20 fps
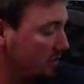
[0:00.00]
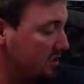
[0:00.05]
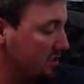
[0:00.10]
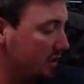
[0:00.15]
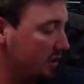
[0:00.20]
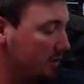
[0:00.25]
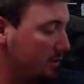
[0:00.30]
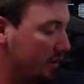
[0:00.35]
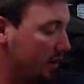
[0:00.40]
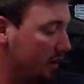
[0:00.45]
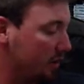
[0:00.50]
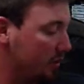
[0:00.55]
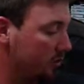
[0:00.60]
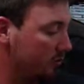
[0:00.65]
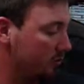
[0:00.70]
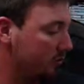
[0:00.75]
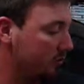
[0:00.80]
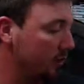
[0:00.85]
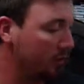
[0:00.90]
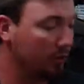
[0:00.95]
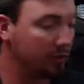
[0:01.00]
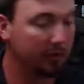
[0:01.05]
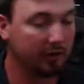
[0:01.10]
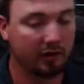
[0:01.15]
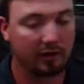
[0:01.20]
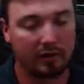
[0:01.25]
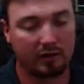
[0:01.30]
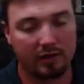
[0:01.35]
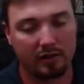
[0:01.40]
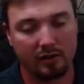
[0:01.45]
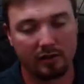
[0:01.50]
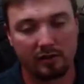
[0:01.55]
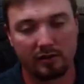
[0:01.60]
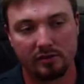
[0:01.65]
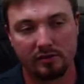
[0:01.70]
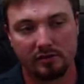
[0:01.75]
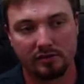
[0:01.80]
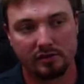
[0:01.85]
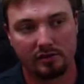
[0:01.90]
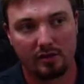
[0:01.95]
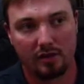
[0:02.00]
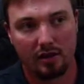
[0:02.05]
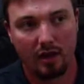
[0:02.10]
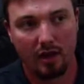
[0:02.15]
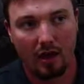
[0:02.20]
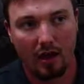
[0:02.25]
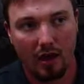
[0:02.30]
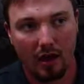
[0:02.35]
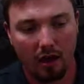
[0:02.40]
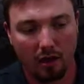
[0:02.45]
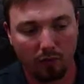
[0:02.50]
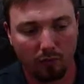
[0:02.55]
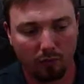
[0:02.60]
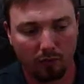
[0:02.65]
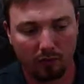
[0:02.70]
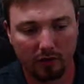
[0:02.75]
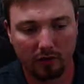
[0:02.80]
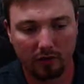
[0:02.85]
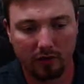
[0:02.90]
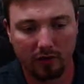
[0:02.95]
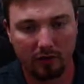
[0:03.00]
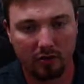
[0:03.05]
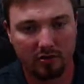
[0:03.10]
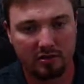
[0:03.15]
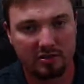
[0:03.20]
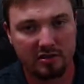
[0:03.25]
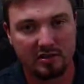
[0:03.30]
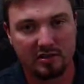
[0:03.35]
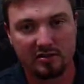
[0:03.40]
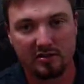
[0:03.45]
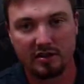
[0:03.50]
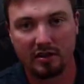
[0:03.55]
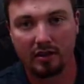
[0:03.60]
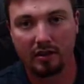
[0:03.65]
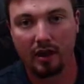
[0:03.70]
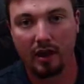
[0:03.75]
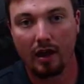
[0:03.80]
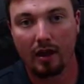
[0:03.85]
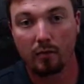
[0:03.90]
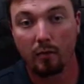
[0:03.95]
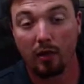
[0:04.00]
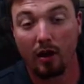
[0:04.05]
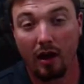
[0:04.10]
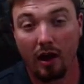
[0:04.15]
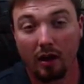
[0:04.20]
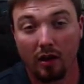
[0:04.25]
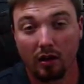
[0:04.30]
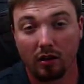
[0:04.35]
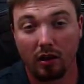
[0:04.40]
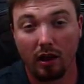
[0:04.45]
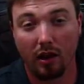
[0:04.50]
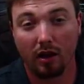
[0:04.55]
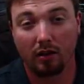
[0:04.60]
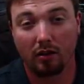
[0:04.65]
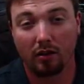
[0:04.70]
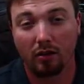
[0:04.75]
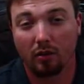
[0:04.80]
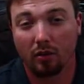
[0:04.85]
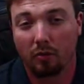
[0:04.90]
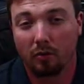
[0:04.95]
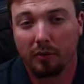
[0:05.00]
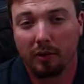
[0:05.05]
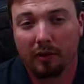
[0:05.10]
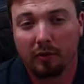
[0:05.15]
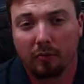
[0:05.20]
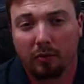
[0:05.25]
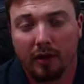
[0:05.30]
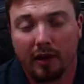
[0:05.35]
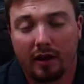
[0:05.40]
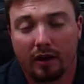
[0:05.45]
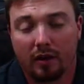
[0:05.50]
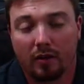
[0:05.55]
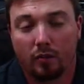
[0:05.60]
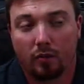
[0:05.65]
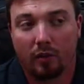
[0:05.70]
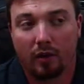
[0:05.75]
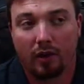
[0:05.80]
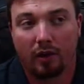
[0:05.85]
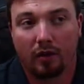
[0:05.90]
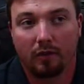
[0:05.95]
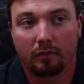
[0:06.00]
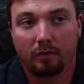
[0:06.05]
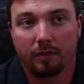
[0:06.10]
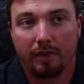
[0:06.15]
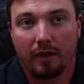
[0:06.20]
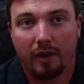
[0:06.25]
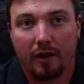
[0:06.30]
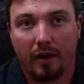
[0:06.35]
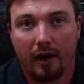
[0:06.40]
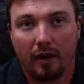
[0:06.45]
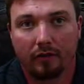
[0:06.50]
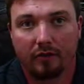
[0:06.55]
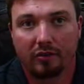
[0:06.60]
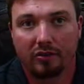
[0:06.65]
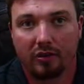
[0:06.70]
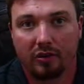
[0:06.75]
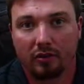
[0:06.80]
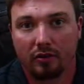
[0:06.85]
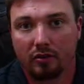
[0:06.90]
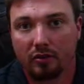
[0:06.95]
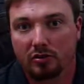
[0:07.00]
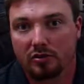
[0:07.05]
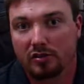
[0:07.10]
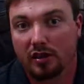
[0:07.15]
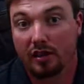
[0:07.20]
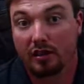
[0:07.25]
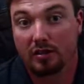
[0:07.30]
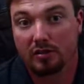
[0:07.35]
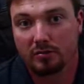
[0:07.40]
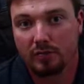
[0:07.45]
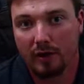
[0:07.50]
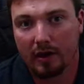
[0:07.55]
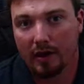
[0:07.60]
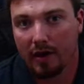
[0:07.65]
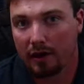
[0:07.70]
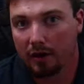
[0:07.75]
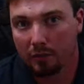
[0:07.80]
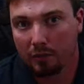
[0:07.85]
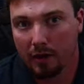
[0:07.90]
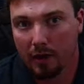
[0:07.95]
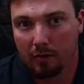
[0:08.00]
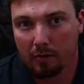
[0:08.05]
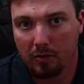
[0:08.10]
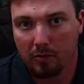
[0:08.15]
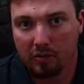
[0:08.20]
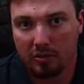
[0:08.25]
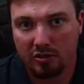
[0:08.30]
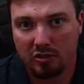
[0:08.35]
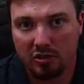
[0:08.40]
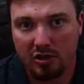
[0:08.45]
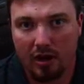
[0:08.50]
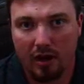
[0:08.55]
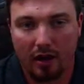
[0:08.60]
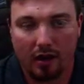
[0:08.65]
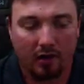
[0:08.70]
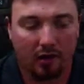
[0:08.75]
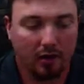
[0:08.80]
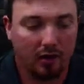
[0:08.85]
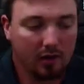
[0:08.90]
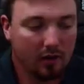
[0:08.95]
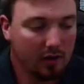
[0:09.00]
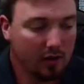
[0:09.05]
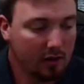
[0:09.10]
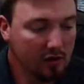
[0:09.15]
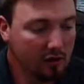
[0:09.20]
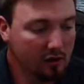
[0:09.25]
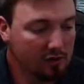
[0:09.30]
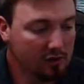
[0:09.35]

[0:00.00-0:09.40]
Now, Tearaway Unfolded is a really artistic game, kind of like Little Big Planet, where everything looks like it's made out of paper mache.